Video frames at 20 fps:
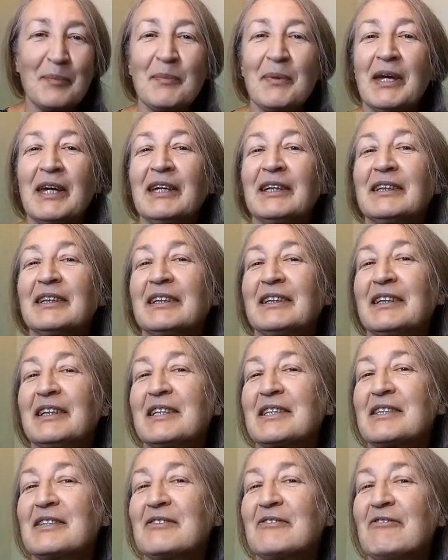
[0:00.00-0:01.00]
painted
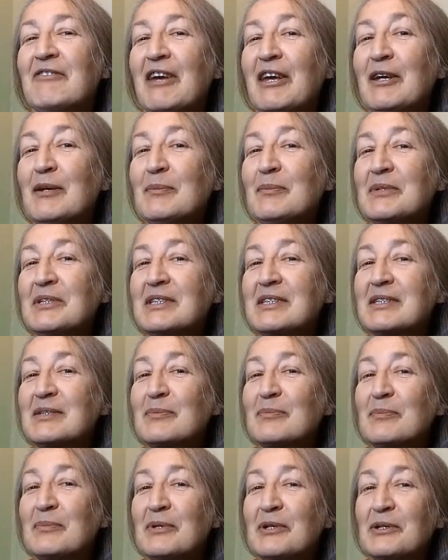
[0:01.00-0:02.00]
his
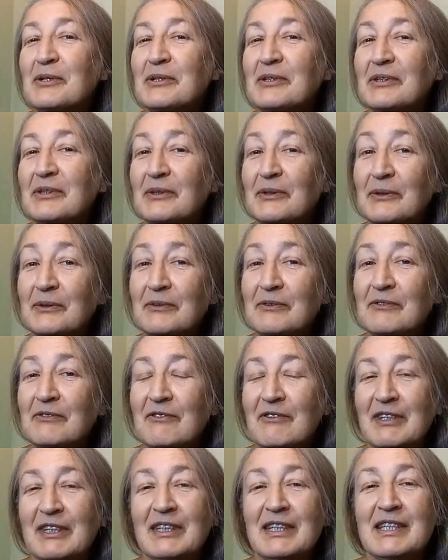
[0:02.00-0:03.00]
famous birth of
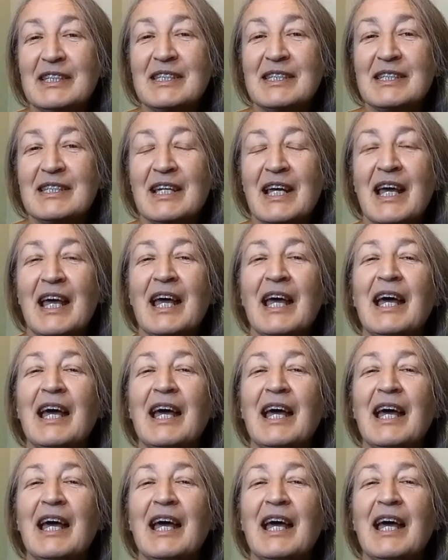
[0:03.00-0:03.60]
Venus